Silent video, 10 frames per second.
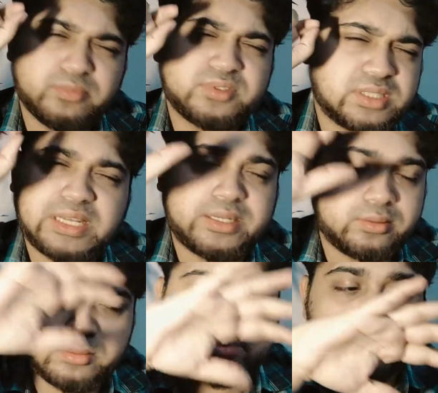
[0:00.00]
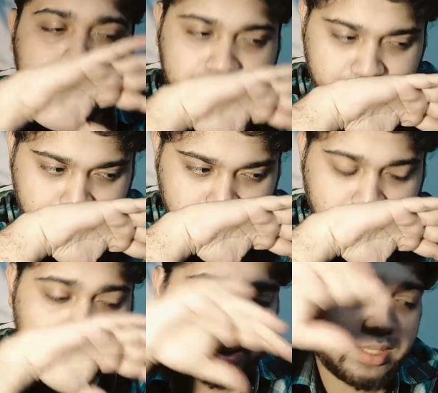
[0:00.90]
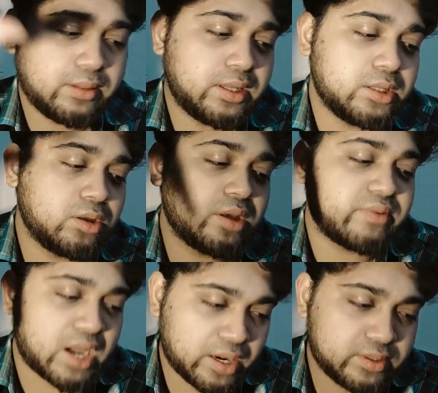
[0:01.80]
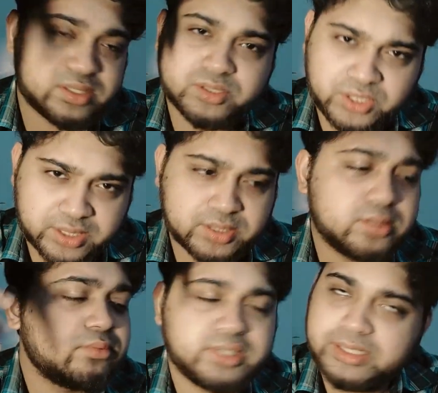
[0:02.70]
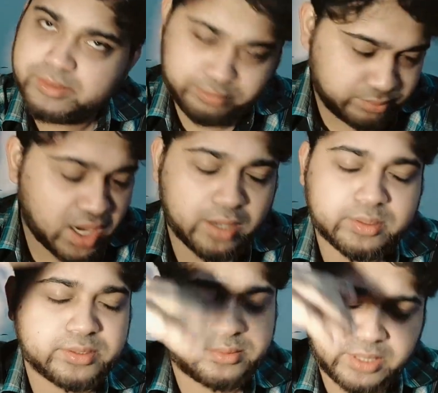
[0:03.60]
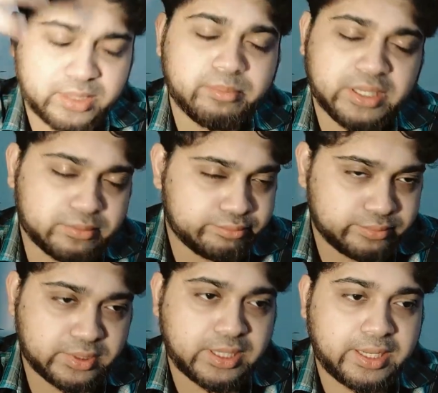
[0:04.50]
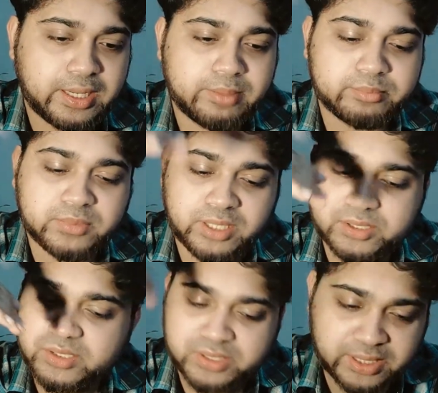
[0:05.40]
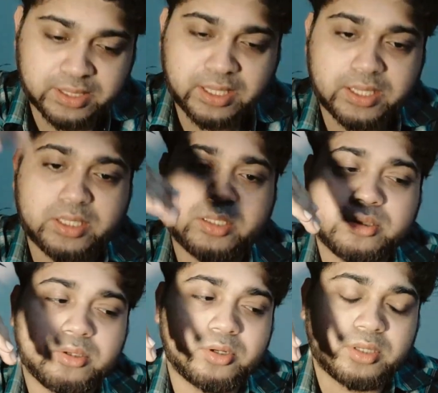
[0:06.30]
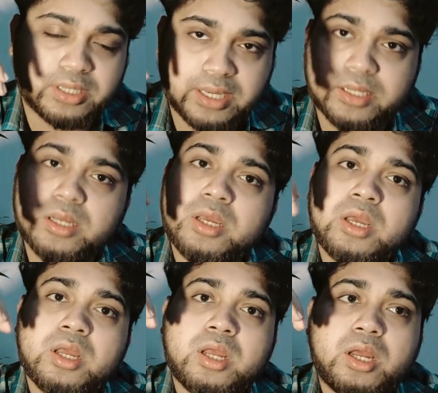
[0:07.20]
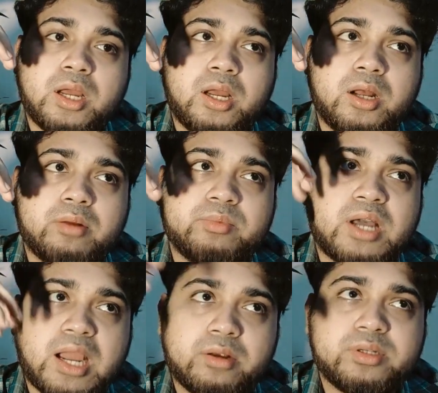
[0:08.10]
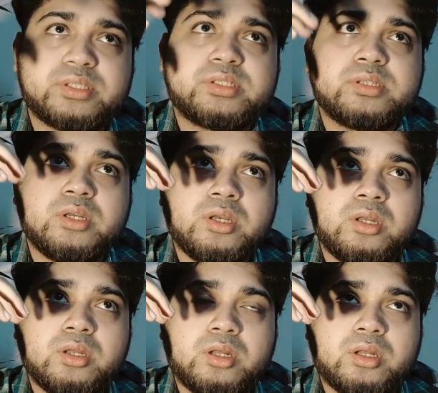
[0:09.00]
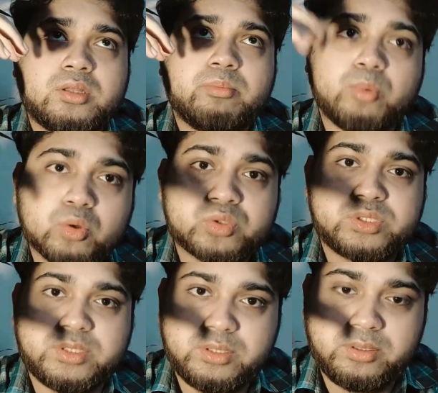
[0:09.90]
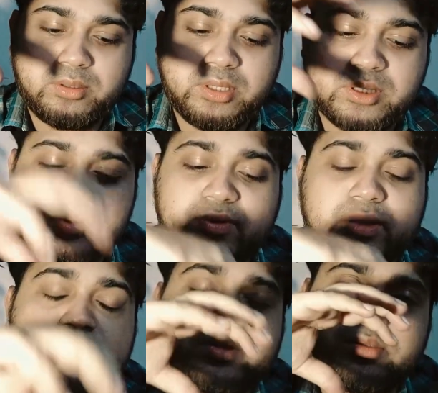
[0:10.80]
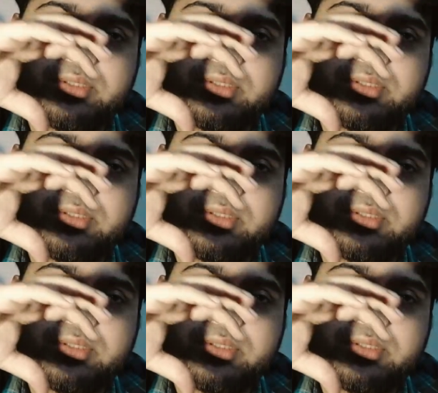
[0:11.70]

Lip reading: slight. And then you have Iris and Chestnut. Yes, Iris at the mid, and I just said like you're gonna get the Iris the most in this fragrance,